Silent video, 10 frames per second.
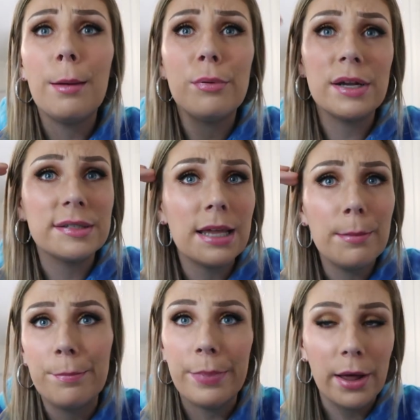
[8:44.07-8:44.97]
Press
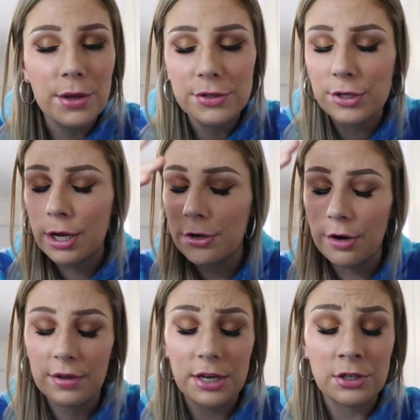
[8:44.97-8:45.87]
that bell so you get
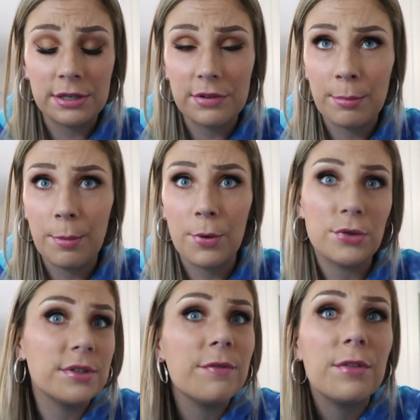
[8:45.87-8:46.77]
notifications every time I
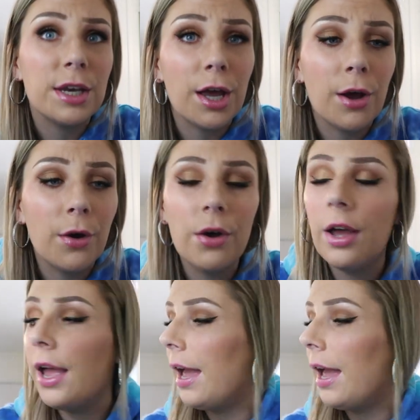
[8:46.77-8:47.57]
post a video.